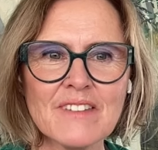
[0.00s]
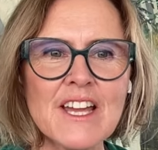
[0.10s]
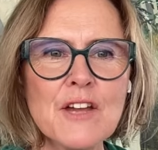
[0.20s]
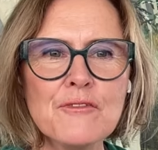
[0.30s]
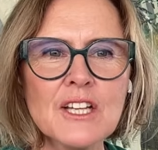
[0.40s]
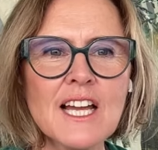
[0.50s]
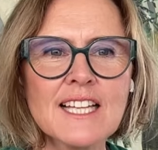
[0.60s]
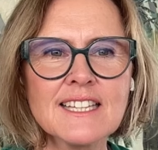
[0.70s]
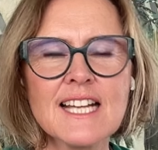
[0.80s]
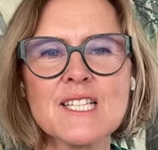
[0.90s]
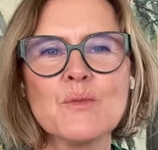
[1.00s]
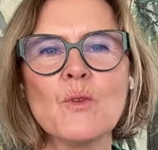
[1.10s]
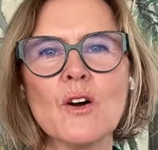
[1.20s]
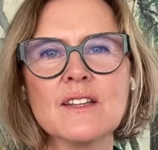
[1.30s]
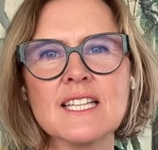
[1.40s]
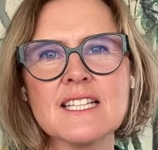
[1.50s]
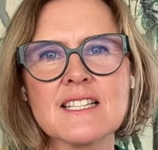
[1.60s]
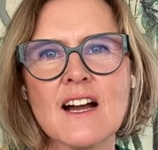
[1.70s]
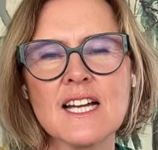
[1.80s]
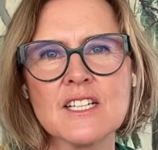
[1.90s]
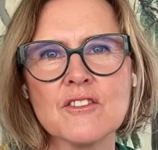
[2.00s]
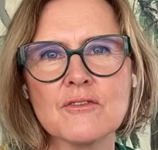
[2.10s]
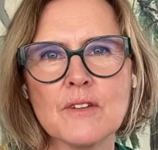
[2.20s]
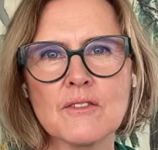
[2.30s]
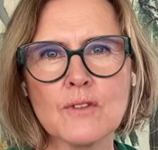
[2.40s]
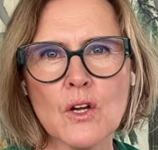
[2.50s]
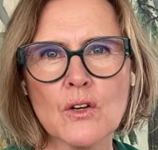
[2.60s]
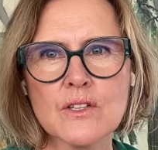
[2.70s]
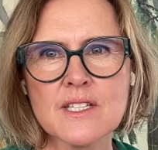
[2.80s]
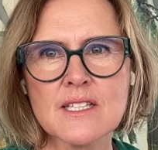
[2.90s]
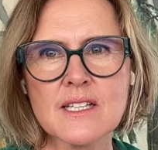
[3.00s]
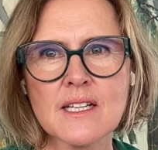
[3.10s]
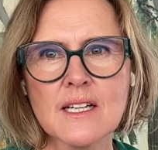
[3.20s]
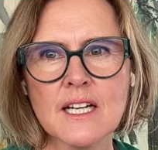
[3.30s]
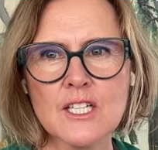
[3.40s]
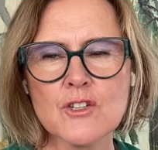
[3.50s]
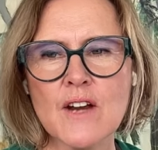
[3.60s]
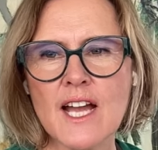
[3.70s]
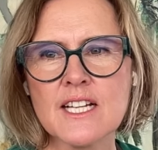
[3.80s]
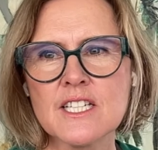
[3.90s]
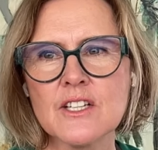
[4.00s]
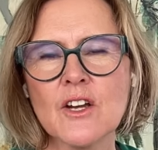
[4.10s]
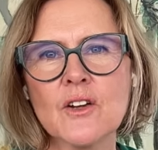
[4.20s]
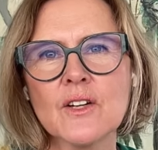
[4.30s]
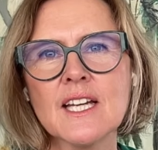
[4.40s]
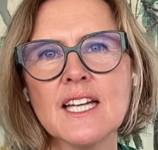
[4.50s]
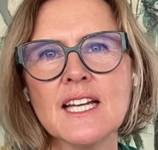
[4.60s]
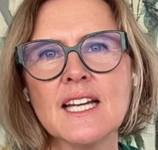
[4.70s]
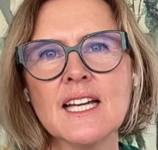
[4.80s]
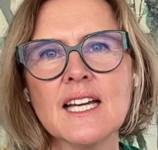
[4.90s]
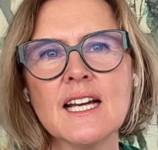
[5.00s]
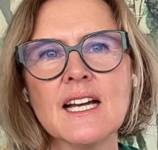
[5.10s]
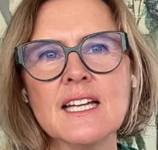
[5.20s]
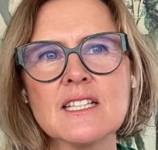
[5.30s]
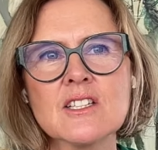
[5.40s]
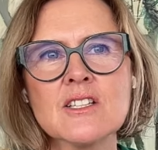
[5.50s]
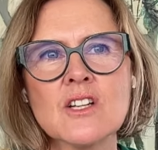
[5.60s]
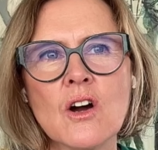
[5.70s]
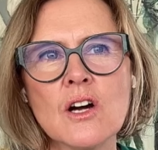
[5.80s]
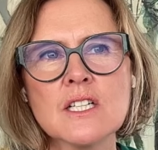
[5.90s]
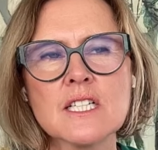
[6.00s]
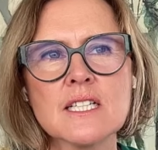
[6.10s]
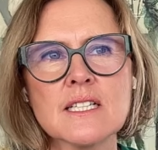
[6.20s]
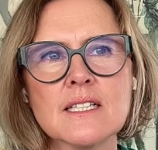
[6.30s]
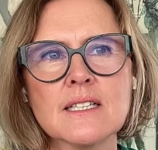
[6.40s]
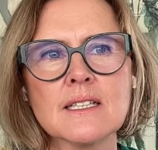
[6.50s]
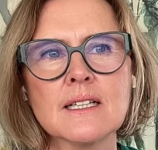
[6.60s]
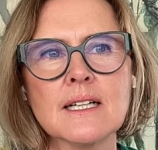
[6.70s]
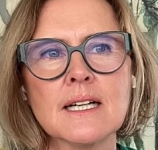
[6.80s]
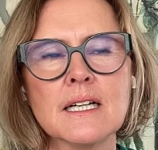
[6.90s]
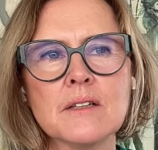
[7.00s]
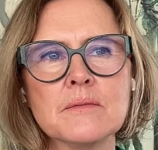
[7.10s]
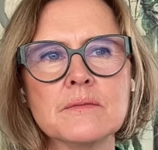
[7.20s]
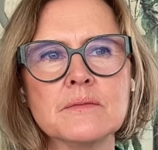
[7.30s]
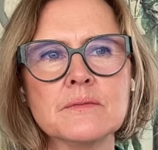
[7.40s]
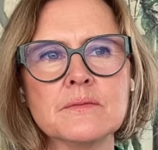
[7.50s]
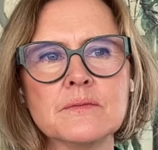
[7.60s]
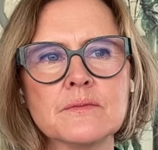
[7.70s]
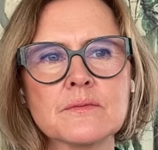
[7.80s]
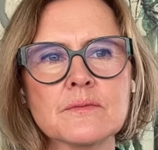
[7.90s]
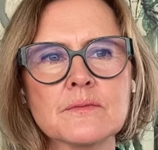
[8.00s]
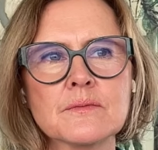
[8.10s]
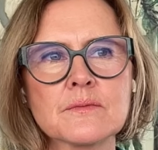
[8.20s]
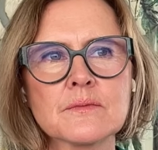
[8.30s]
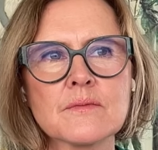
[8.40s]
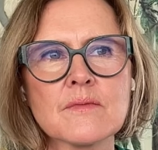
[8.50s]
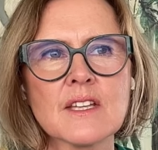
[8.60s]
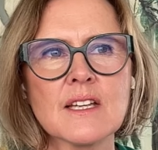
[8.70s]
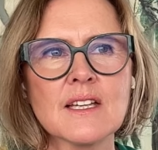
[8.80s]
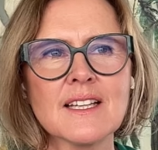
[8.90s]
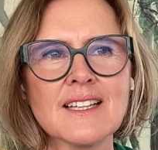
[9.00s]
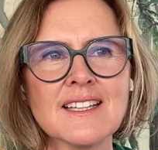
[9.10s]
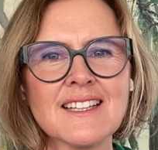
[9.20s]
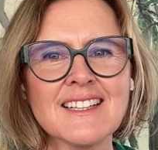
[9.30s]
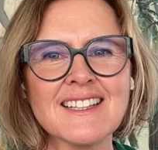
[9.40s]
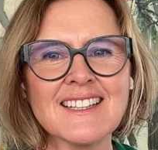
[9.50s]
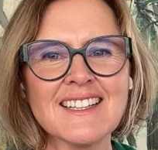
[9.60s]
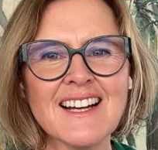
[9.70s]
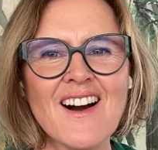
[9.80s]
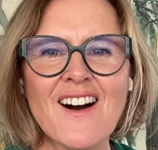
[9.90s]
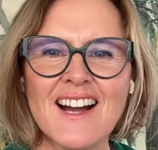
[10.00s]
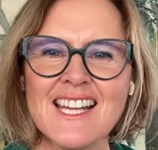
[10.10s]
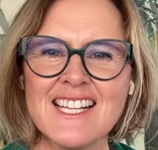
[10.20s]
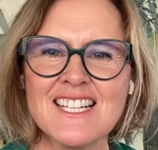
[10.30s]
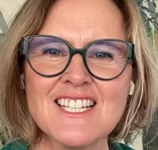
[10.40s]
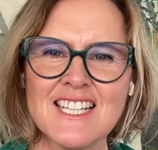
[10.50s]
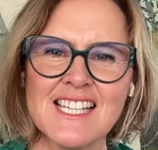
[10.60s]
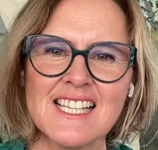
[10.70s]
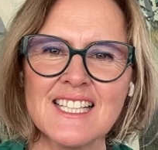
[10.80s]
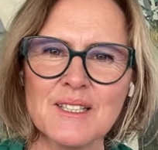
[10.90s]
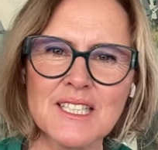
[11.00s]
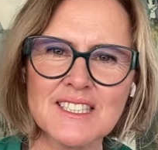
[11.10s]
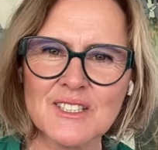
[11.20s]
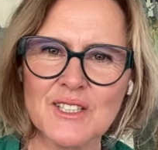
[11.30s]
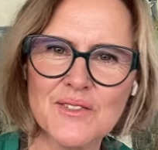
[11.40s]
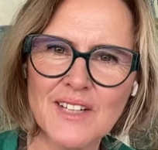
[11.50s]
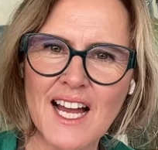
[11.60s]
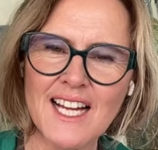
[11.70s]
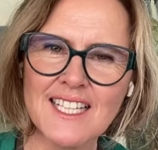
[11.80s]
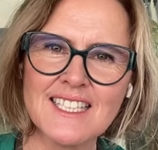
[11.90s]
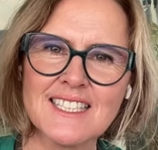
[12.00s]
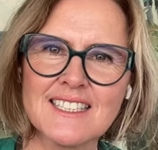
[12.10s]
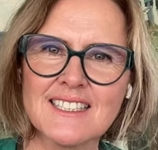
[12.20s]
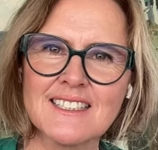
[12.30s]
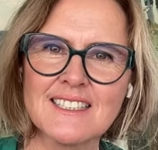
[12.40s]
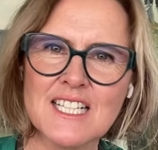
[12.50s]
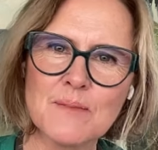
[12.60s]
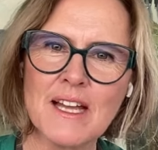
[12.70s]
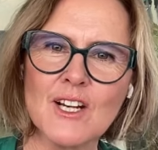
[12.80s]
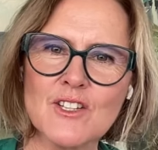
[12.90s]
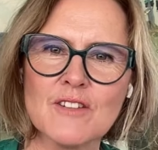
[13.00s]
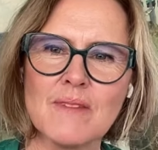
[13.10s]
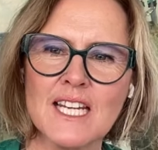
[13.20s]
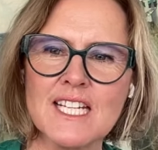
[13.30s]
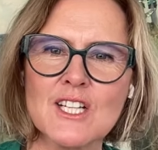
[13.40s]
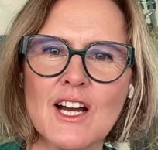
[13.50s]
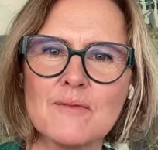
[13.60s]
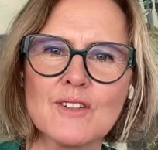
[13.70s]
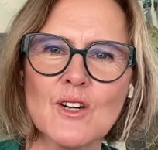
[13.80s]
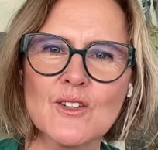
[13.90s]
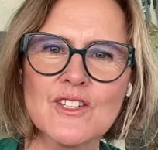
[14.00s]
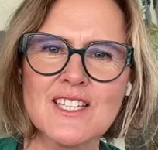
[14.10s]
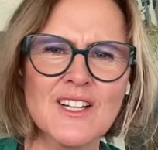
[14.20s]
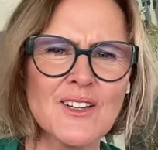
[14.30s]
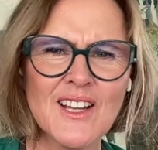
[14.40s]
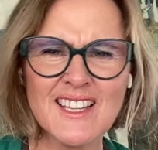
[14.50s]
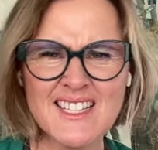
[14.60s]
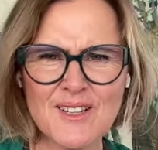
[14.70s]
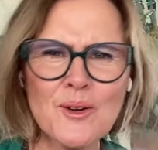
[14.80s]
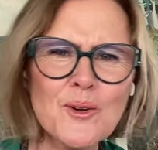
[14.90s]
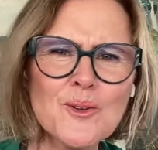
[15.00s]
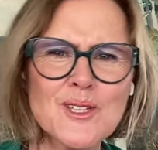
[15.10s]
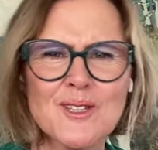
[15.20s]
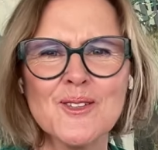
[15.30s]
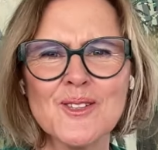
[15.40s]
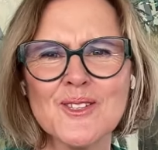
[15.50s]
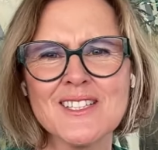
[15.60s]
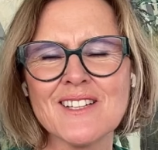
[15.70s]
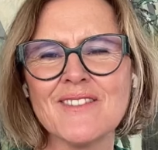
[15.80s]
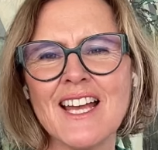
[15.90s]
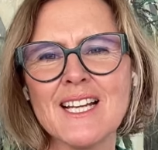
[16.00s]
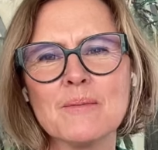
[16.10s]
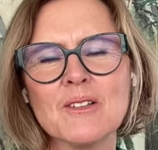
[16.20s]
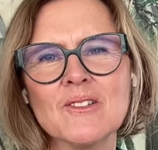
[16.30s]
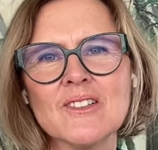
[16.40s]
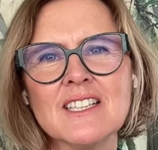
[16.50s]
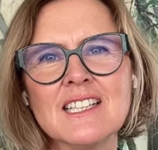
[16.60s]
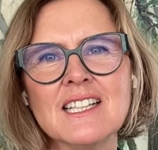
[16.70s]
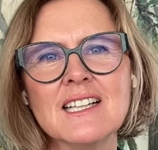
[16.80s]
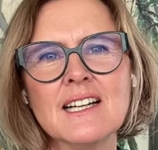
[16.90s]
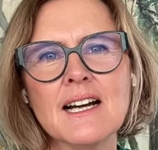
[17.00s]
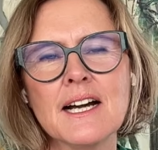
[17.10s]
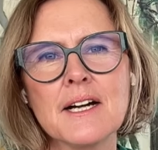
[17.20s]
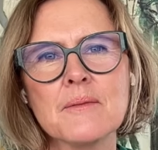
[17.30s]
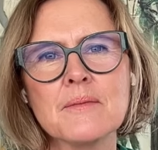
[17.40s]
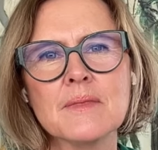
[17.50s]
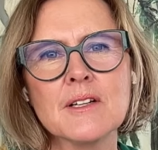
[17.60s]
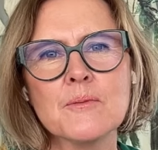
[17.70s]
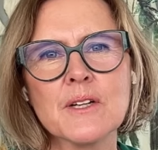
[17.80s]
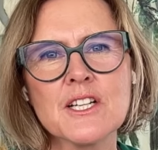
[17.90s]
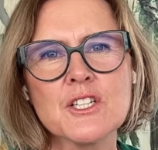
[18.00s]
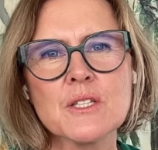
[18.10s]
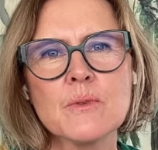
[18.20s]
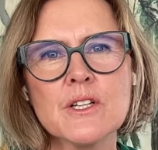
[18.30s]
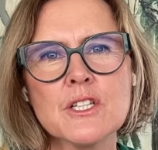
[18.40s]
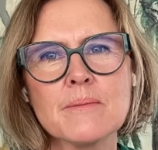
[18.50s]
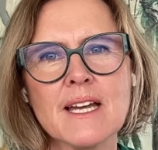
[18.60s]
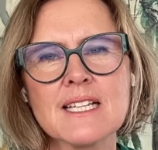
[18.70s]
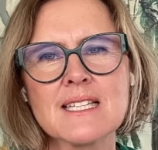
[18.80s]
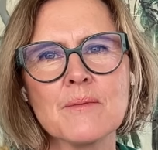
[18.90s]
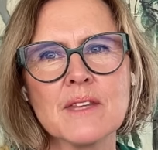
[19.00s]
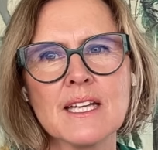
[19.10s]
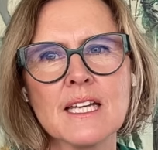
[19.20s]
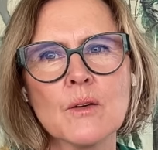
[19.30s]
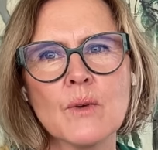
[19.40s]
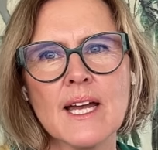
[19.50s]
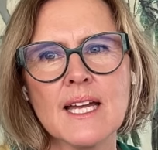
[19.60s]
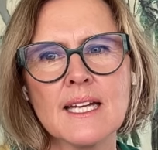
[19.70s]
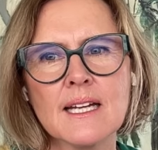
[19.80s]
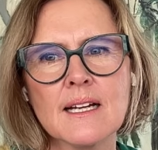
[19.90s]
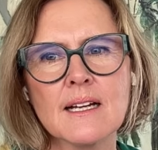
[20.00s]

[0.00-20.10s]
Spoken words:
And I feel like that's what these kind of vlogs attract. It's not high energy sort of like let's make lots of money type vlogs, like there's all sorts available, but I just wanted to make something in a way.